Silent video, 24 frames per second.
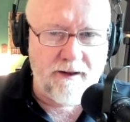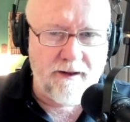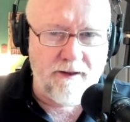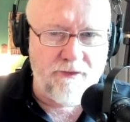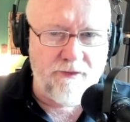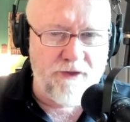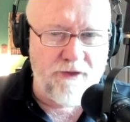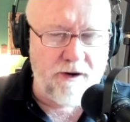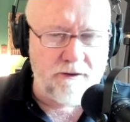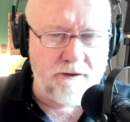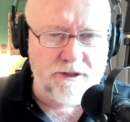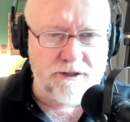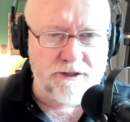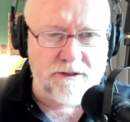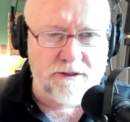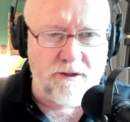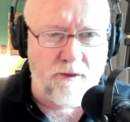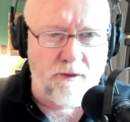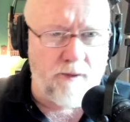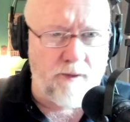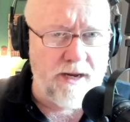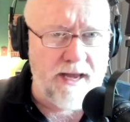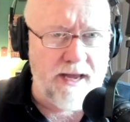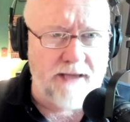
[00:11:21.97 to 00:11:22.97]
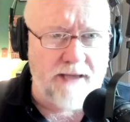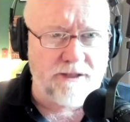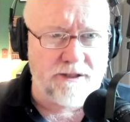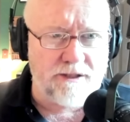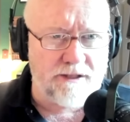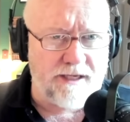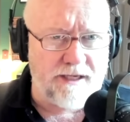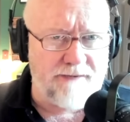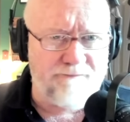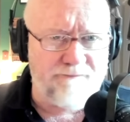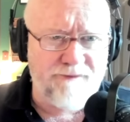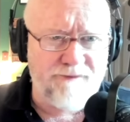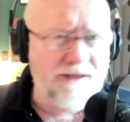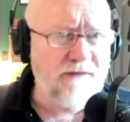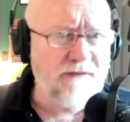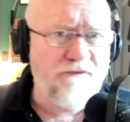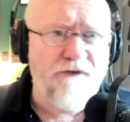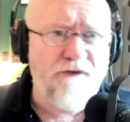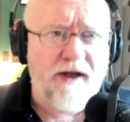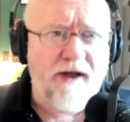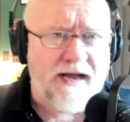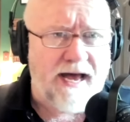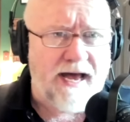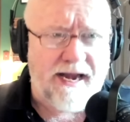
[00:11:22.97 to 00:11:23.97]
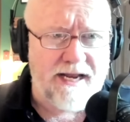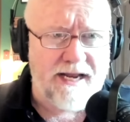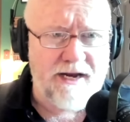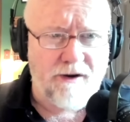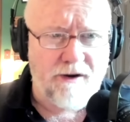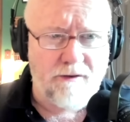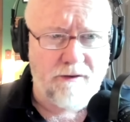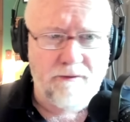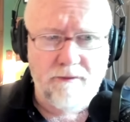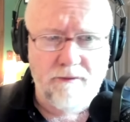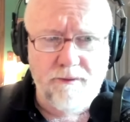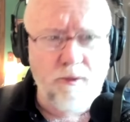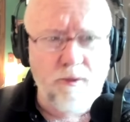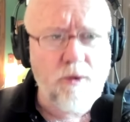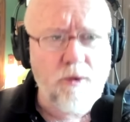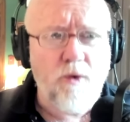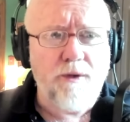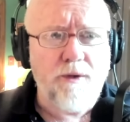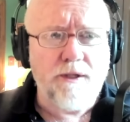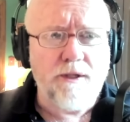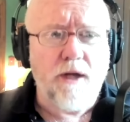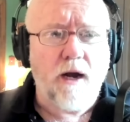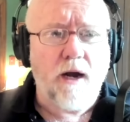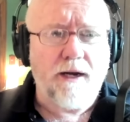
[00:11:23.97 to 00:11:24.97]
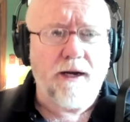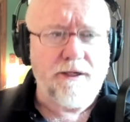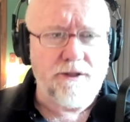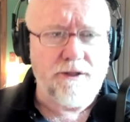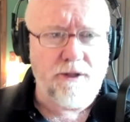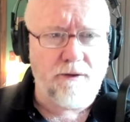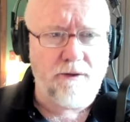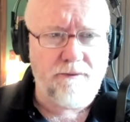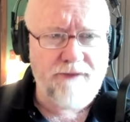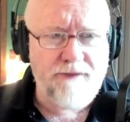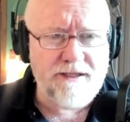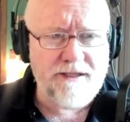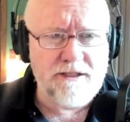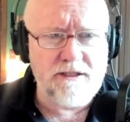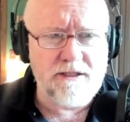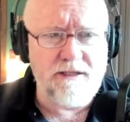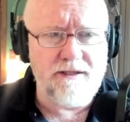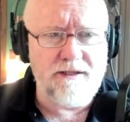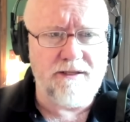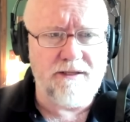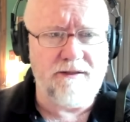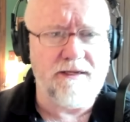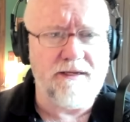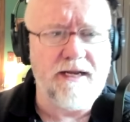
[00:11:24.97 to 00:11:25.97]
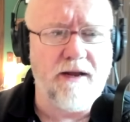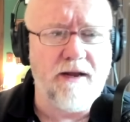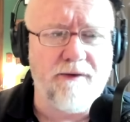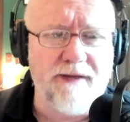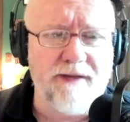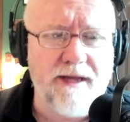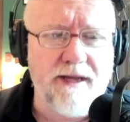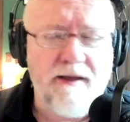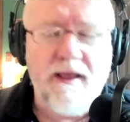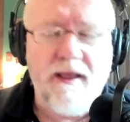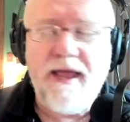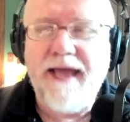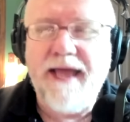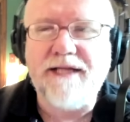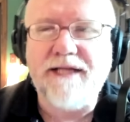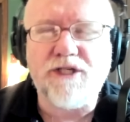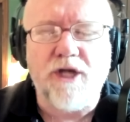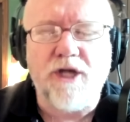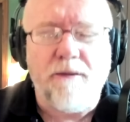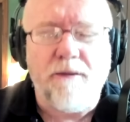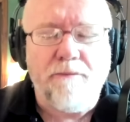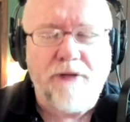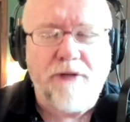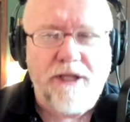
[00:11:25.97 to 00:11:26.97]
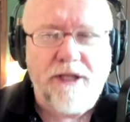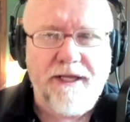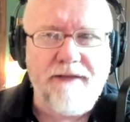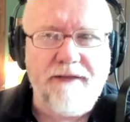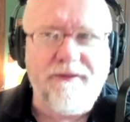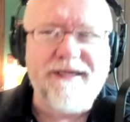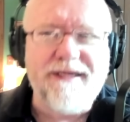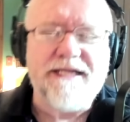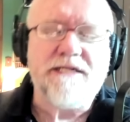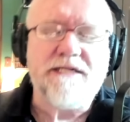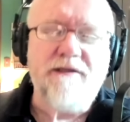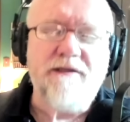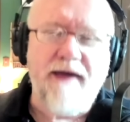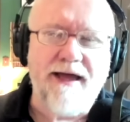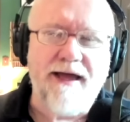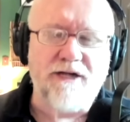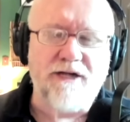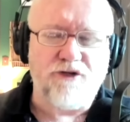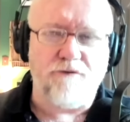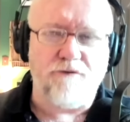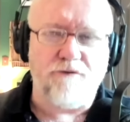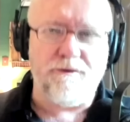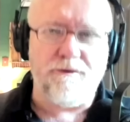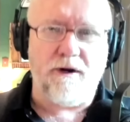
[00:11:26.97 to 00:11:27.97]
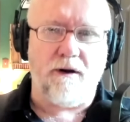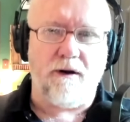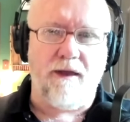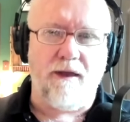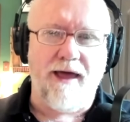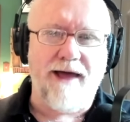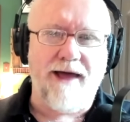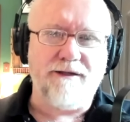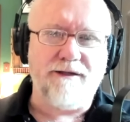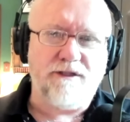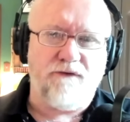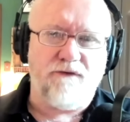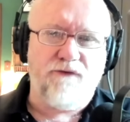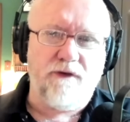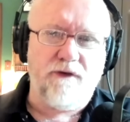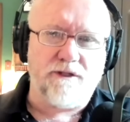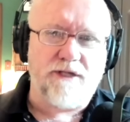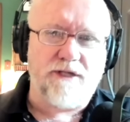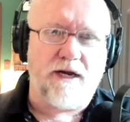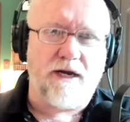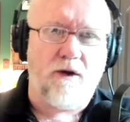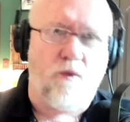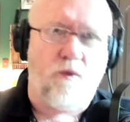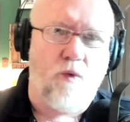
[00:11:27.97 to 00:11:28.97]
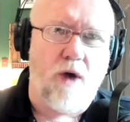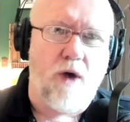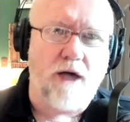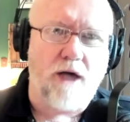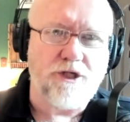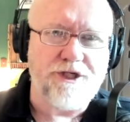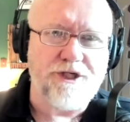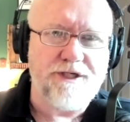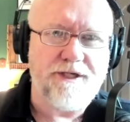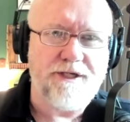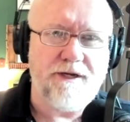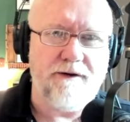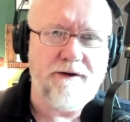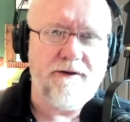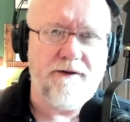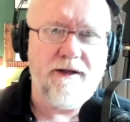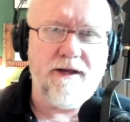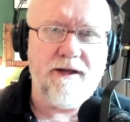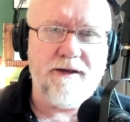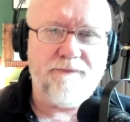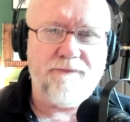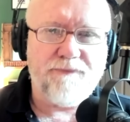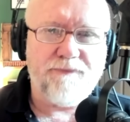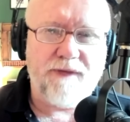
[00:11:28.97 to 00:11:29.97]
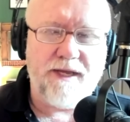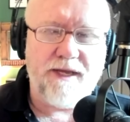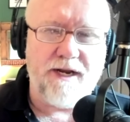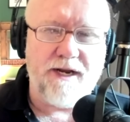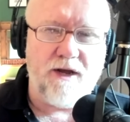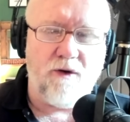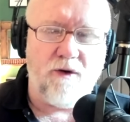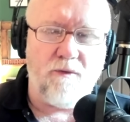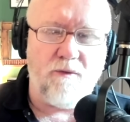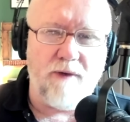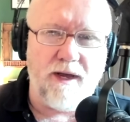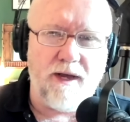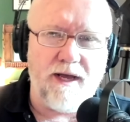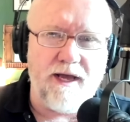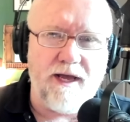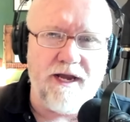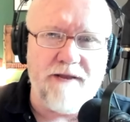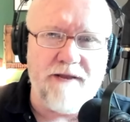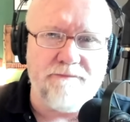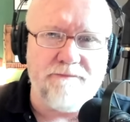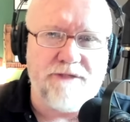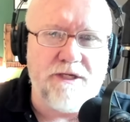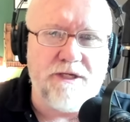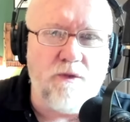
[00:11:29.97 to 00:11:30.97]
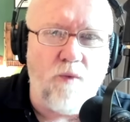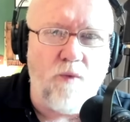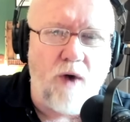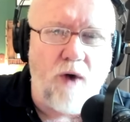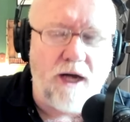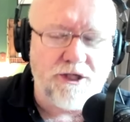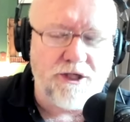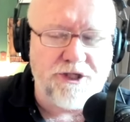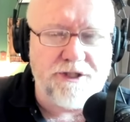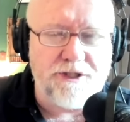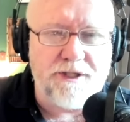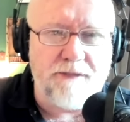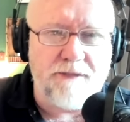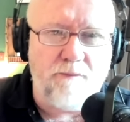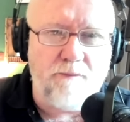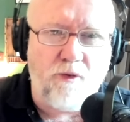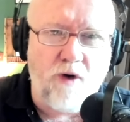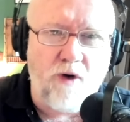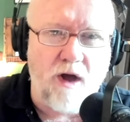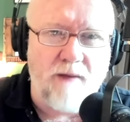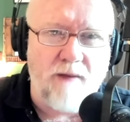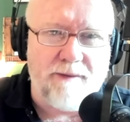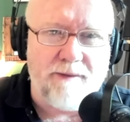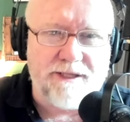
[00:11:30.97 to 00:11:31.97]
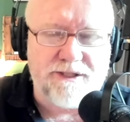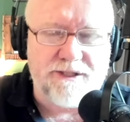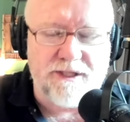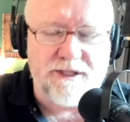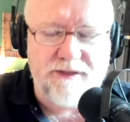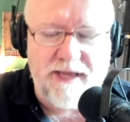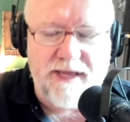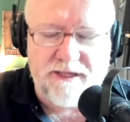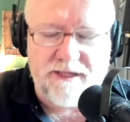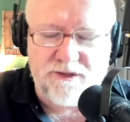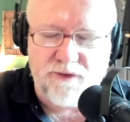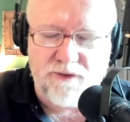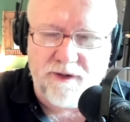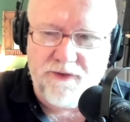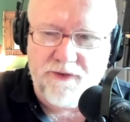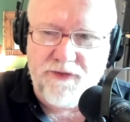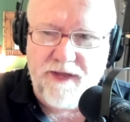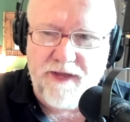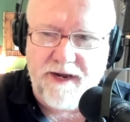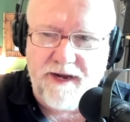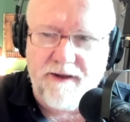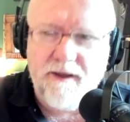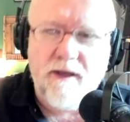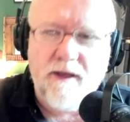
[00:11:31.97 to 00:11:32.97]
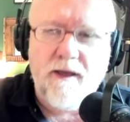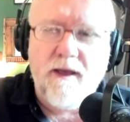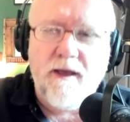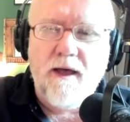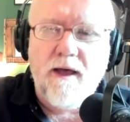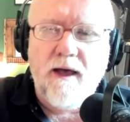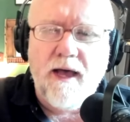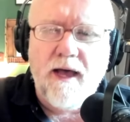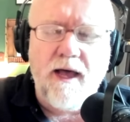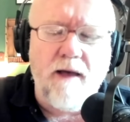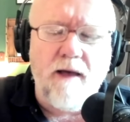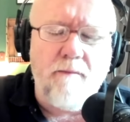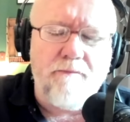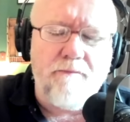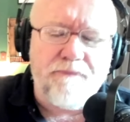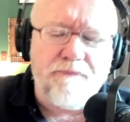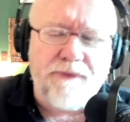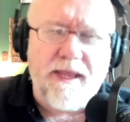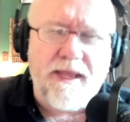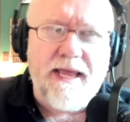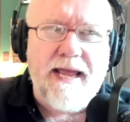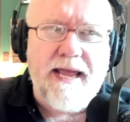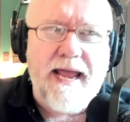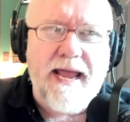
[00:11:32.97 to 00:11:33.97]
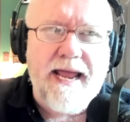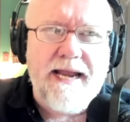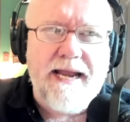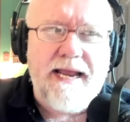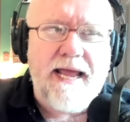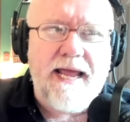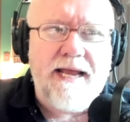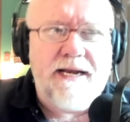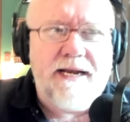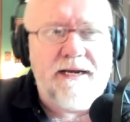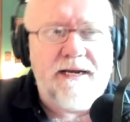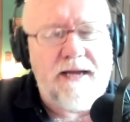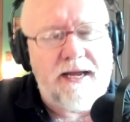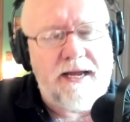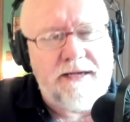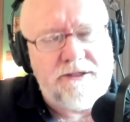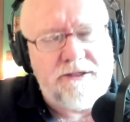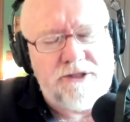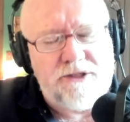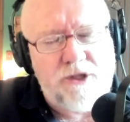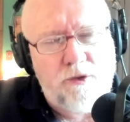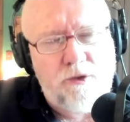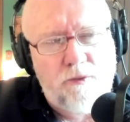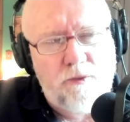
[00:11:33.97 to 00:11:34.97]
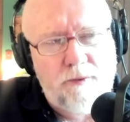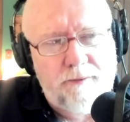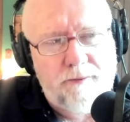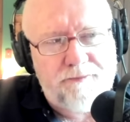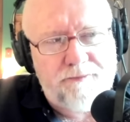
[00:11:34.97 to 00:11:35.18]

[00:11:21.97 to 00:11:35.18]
they're just their reactions is like fuck out of here who, who, are you talking to this is you know it's completely detached from their lives it feels like a washington you know uh, an empty washington promise and that sort of thing um and and, and so